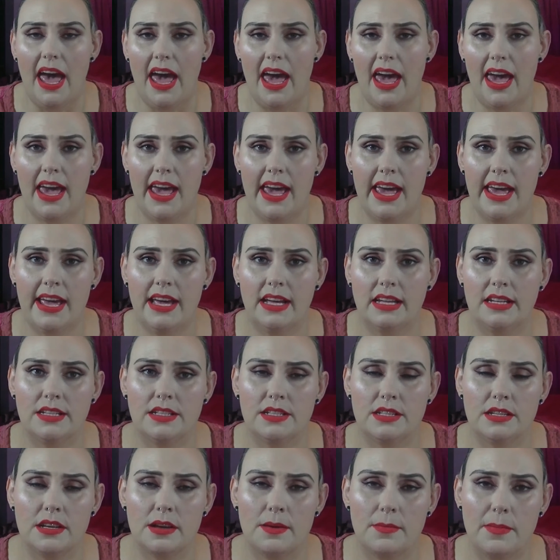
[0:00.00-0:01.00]

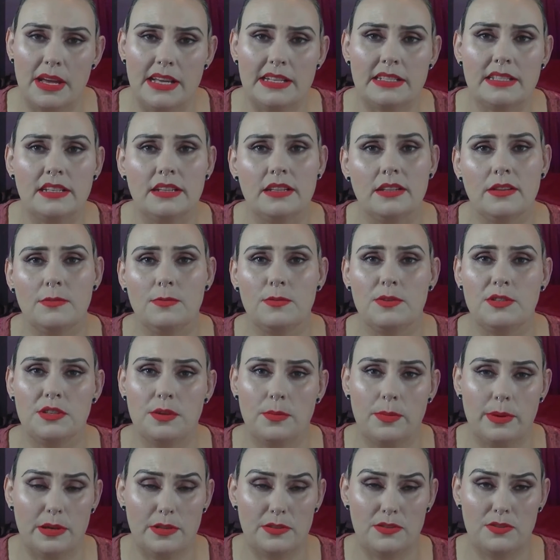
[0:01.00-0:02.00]
And basically we're
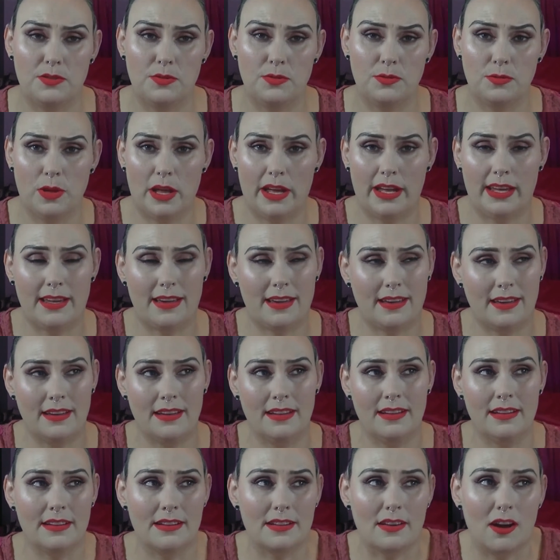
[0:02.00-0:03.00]
supposed to like
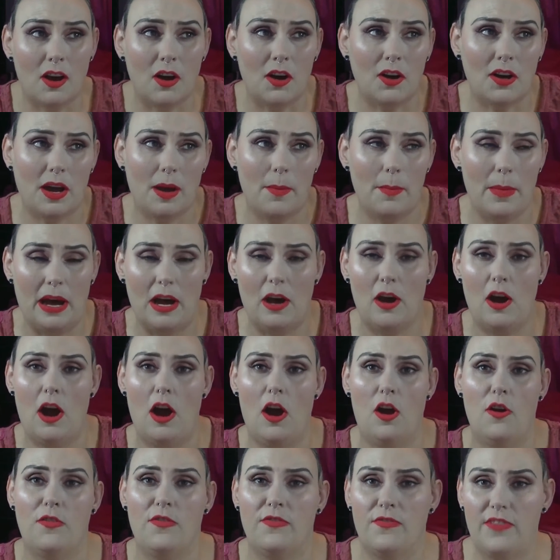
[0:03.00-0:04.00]
talk about
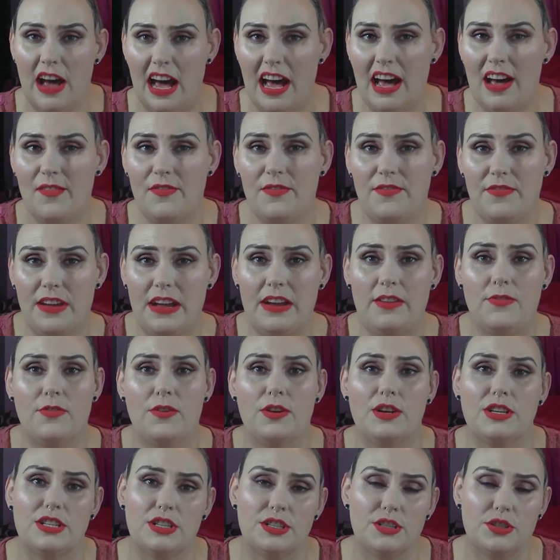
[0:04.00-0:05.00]
our 5
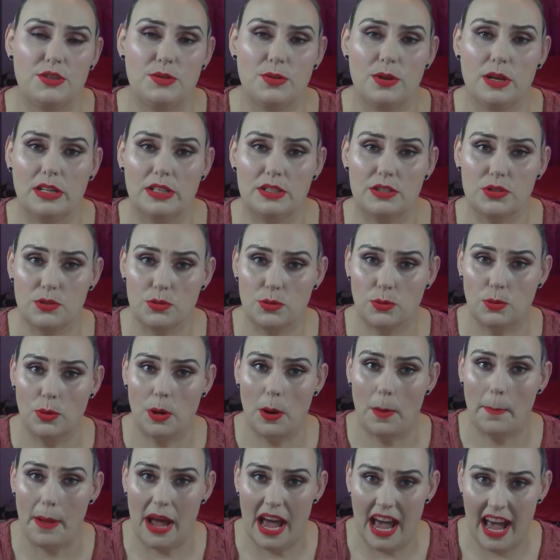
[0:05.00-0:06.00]
favorite
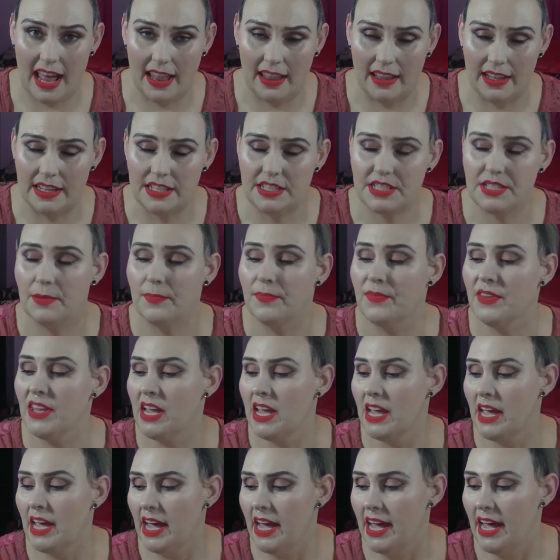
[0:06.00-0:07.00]
drugstore palettes.
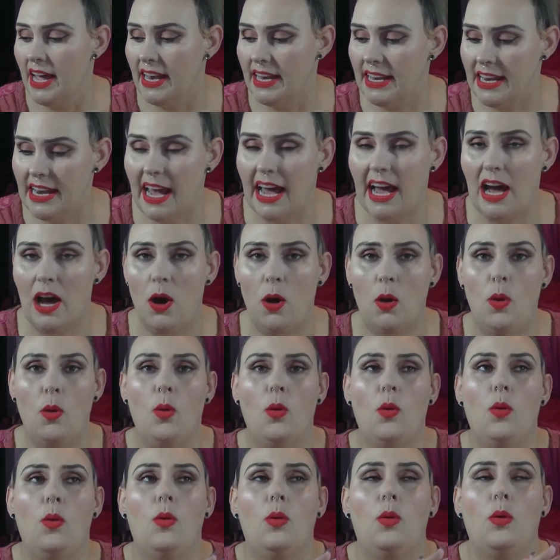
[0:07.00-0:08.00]

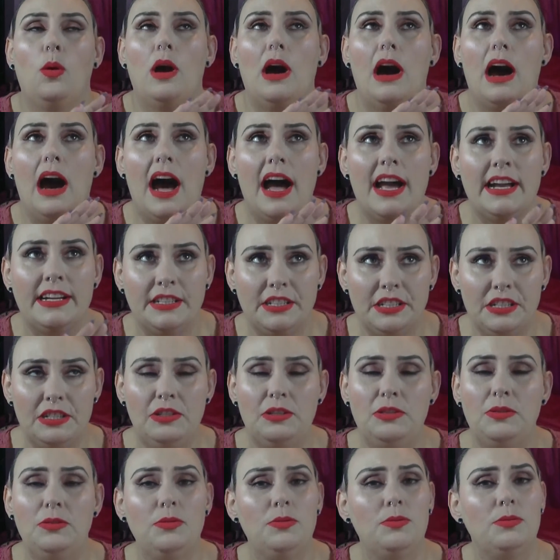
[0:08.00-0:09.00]
Now, I
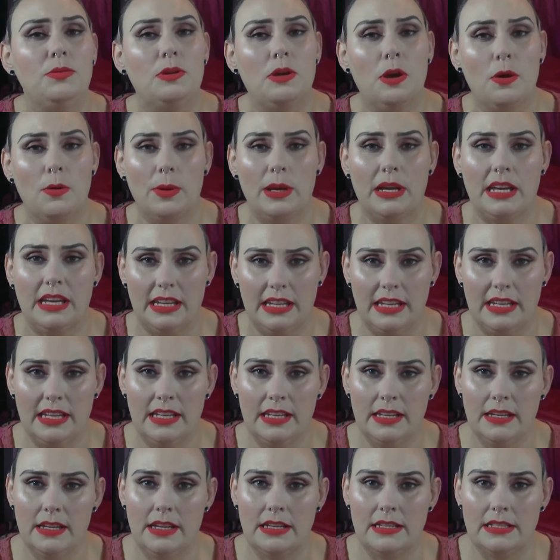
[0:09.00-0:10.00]
knew going
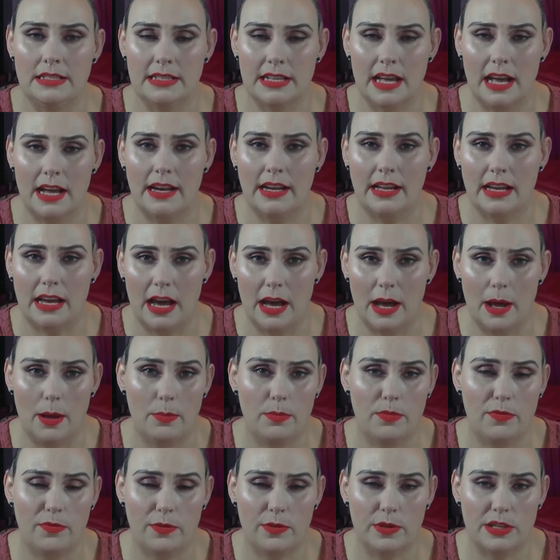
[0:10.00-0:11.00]
in and signing
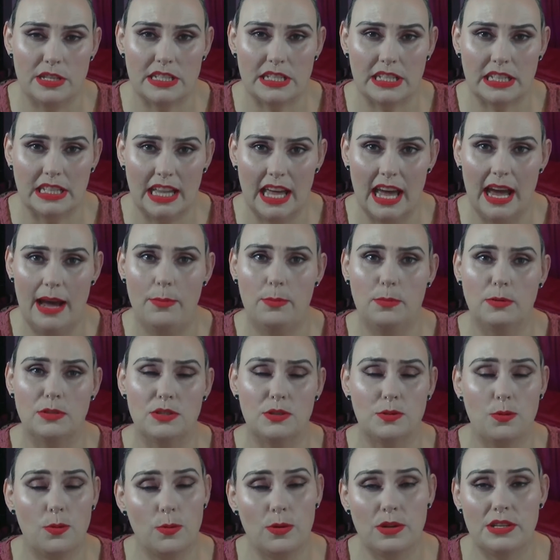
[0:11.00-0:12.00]
up for this collab
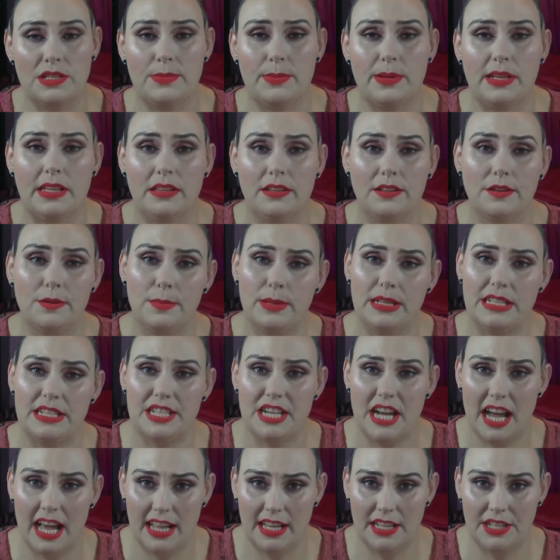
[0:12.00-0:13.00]
was going to be a little bit
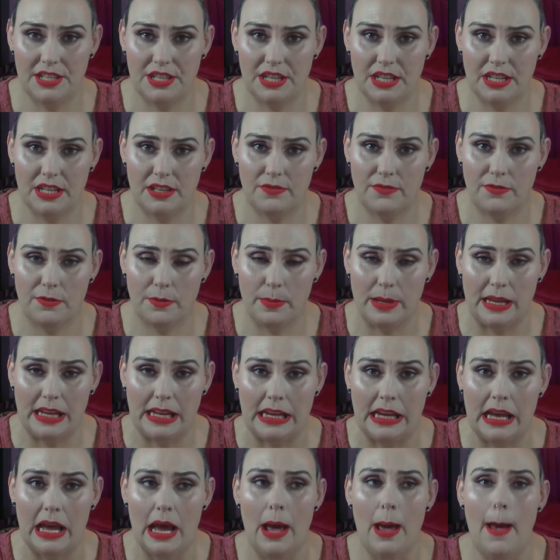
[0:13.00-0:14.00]
challenging for
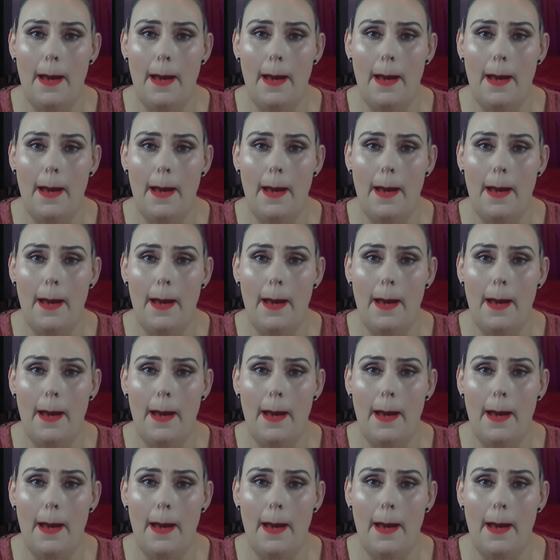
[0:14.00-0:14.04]
me